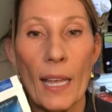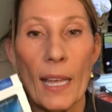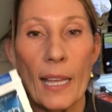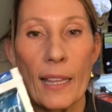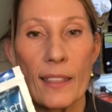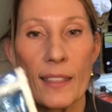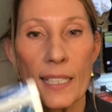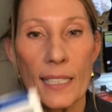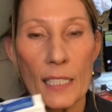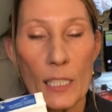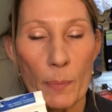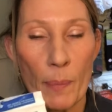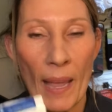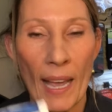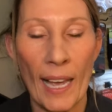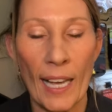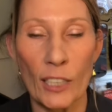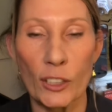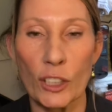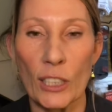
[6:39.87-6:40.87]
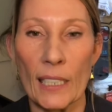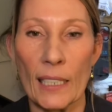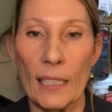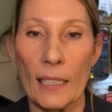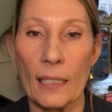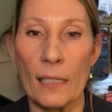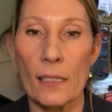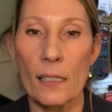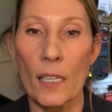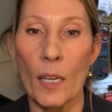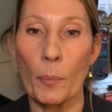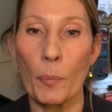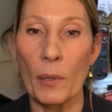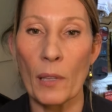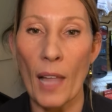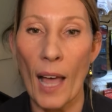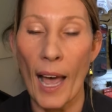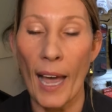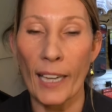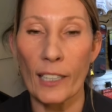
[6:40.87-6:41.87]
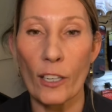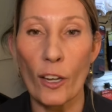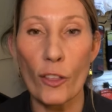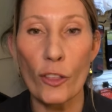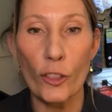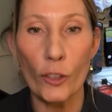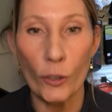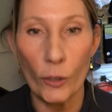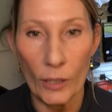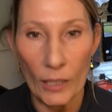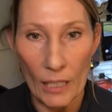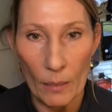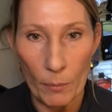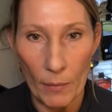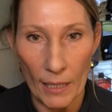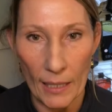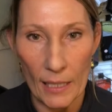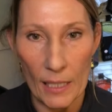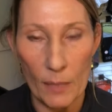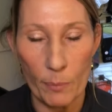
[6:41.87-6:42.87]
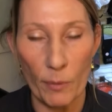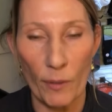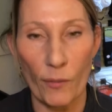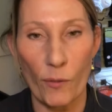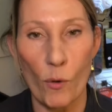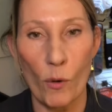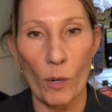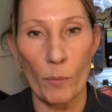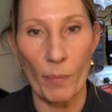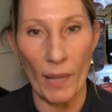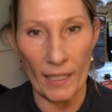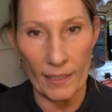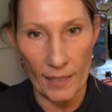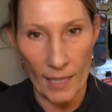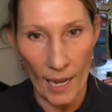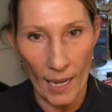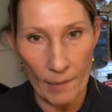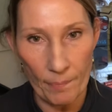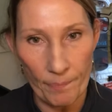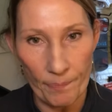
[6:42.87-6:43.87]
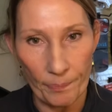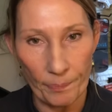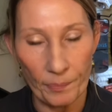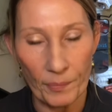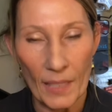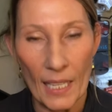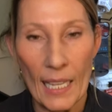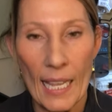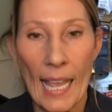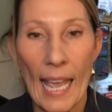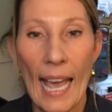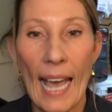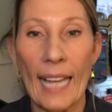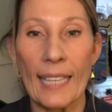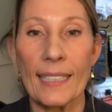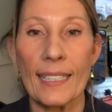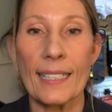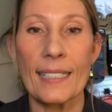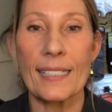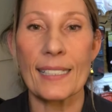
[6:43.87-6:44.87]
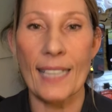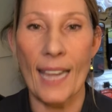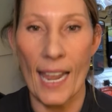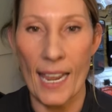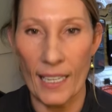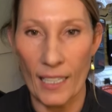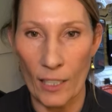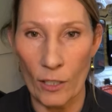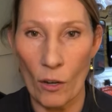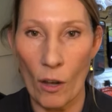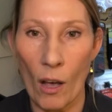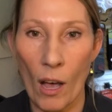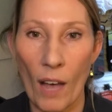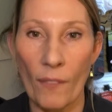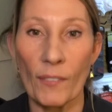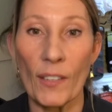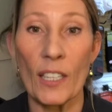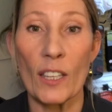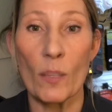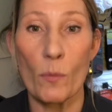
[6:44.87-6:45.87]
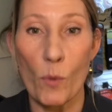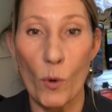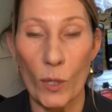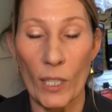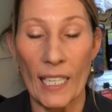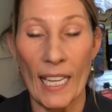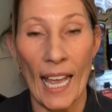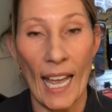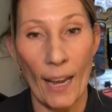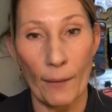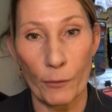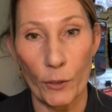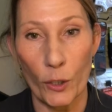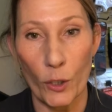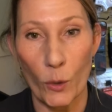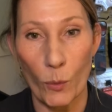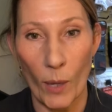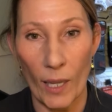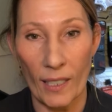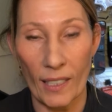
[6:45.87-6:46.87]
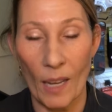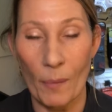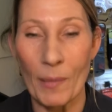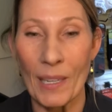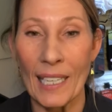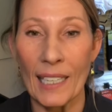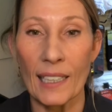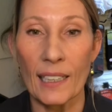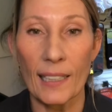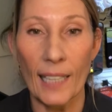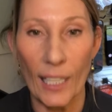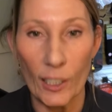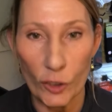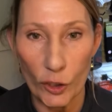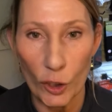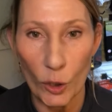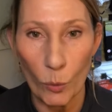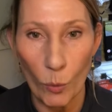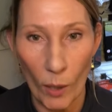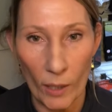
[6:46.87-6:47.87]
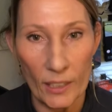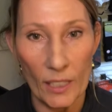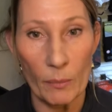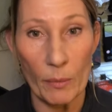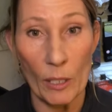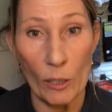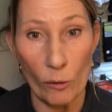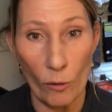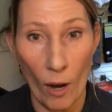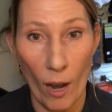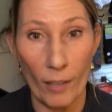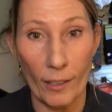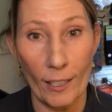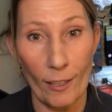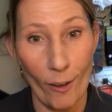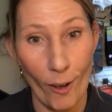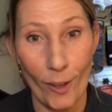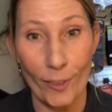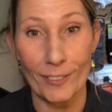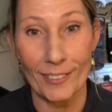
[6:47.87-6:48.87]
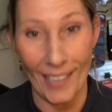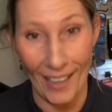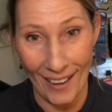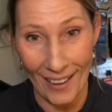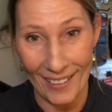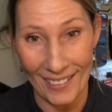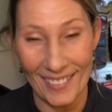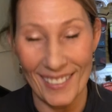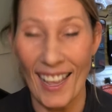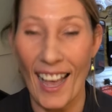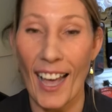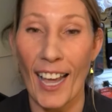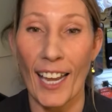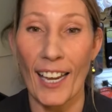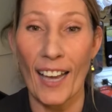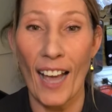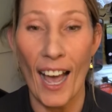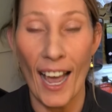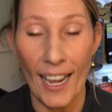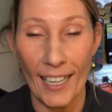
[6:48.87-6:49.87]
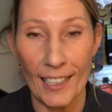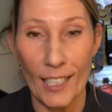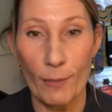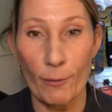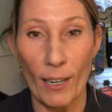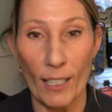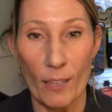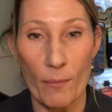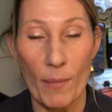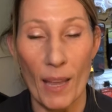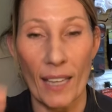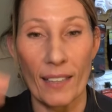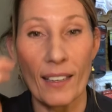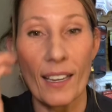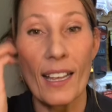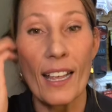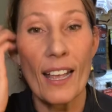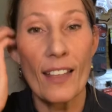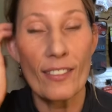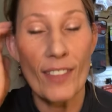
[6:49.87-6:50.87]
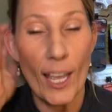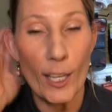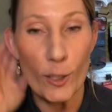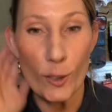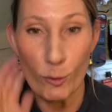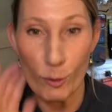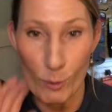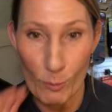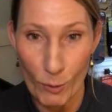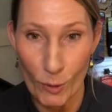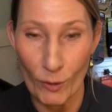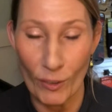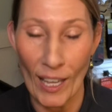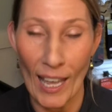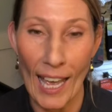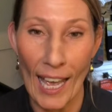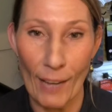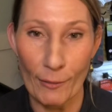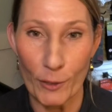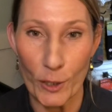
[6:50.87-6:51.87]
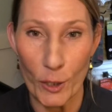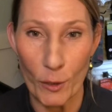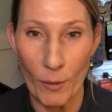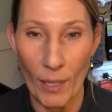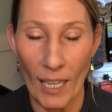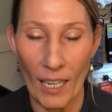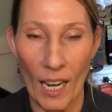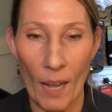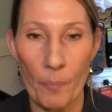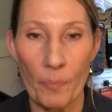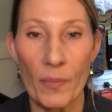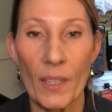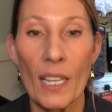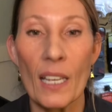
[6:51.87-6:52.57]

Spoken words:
This patch is applied 30 minutes before bedtime, and it is taken off in the morning after you wake up, unless you want to be groggy all day. I highly recommend that you remove it after you get up.